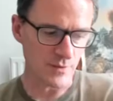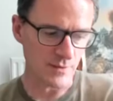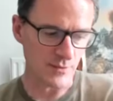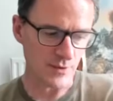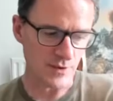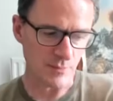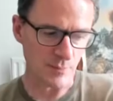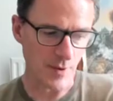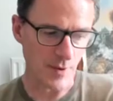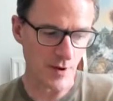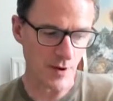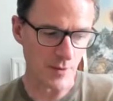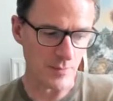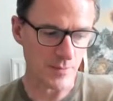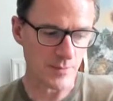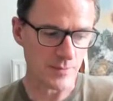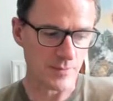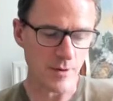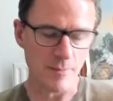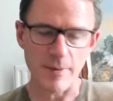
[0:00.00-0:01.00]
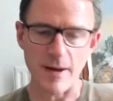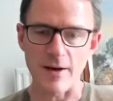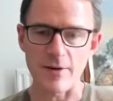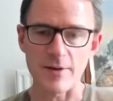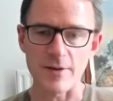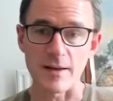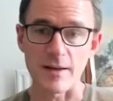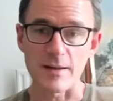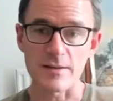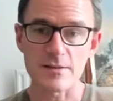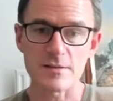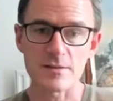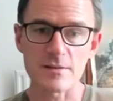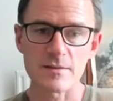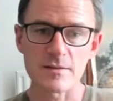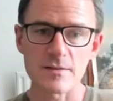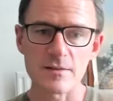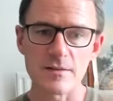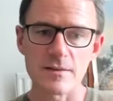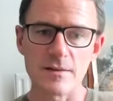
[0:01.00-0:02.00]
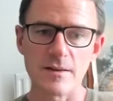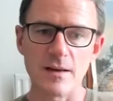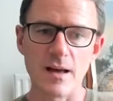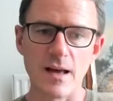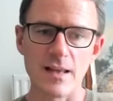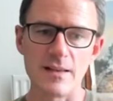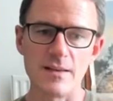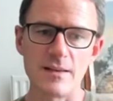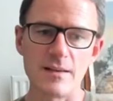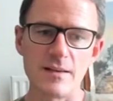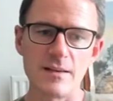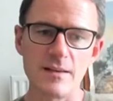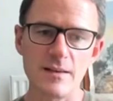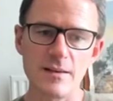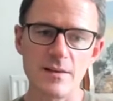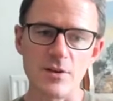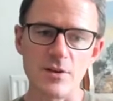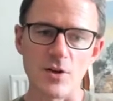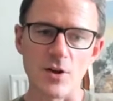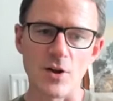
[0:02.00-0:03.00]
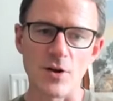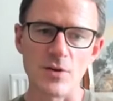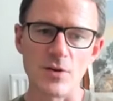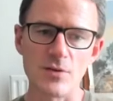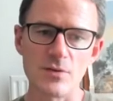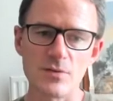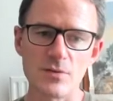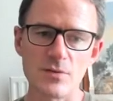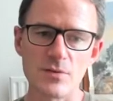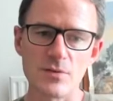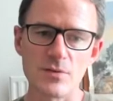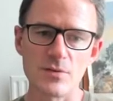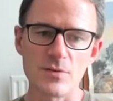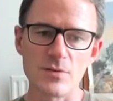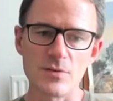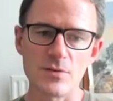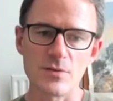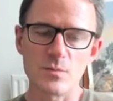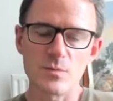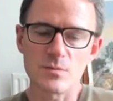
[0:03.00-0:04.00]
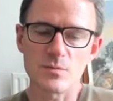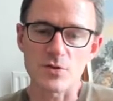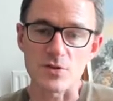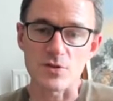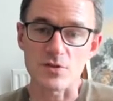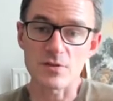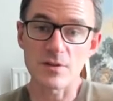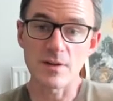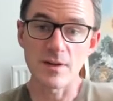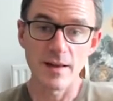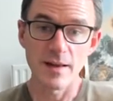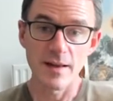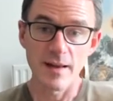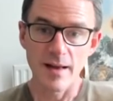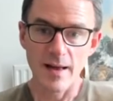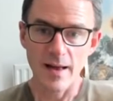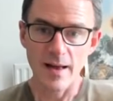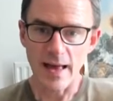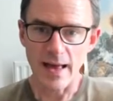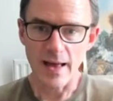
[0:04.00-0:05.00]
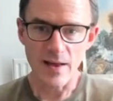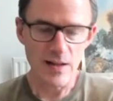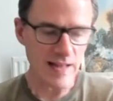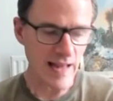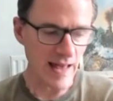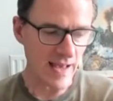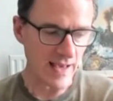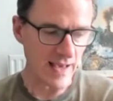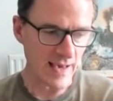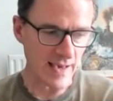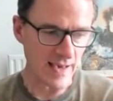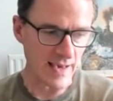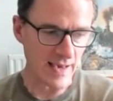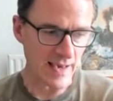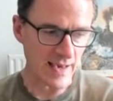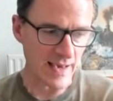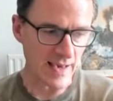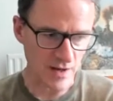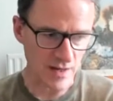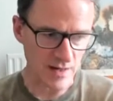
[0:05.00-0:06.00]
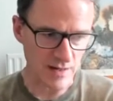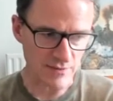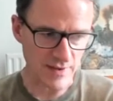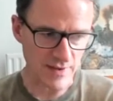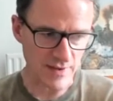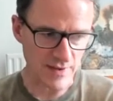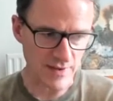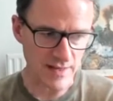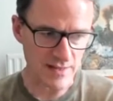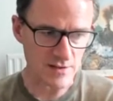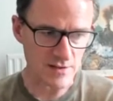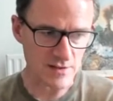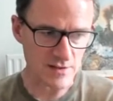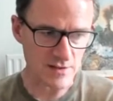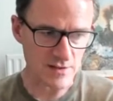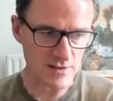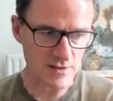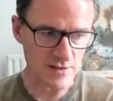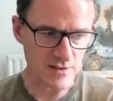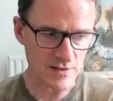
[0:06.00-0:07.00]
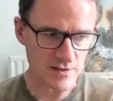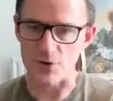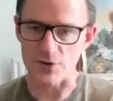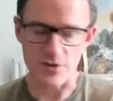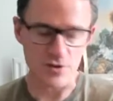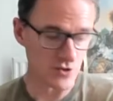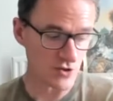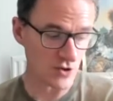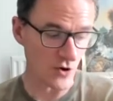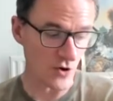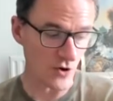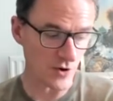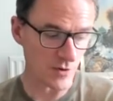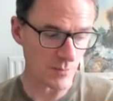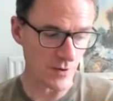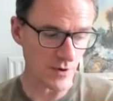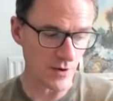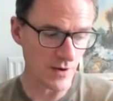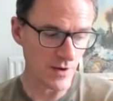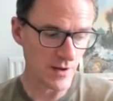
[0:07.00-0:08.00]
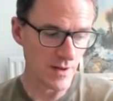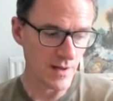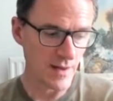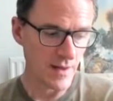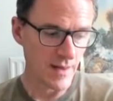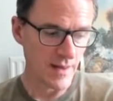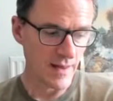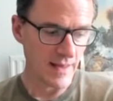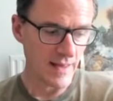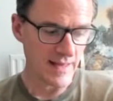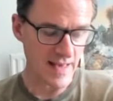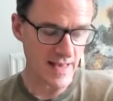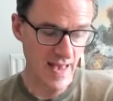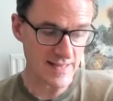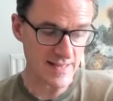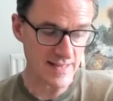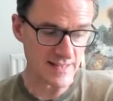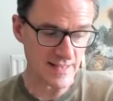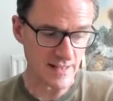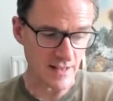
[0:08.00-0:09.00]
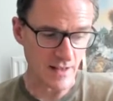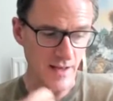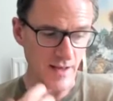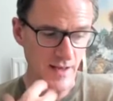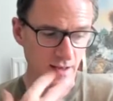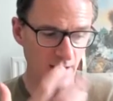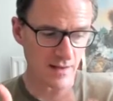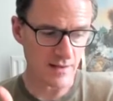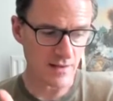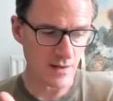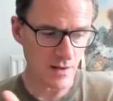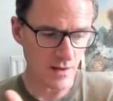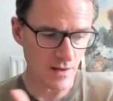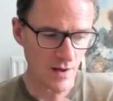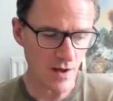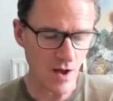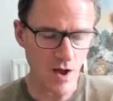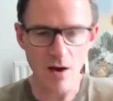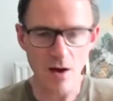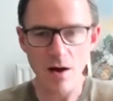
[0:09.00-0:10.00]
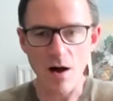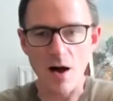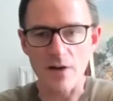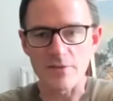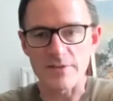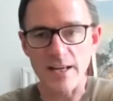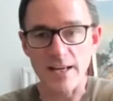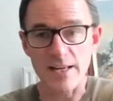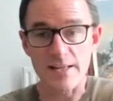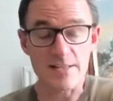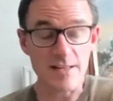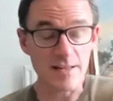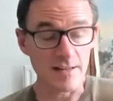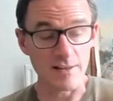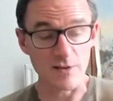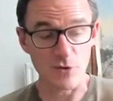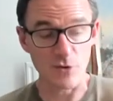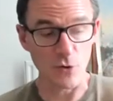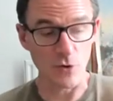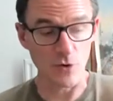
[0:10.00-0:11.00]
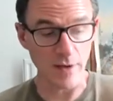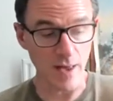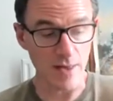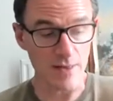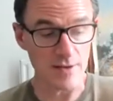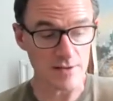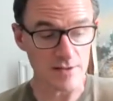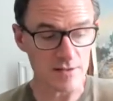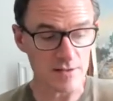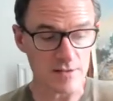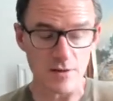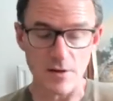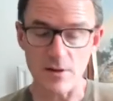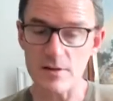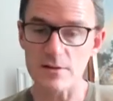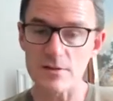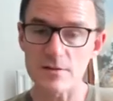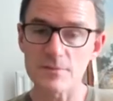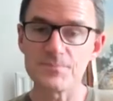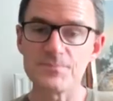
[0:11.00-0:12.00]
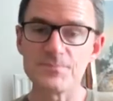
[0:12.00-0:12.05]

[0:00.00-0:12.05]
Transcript: with the pub about this, and just letting him decide if that's something that he wants to stock. But yeah, as in, like, I've tasted and thought, yeah, this is nice.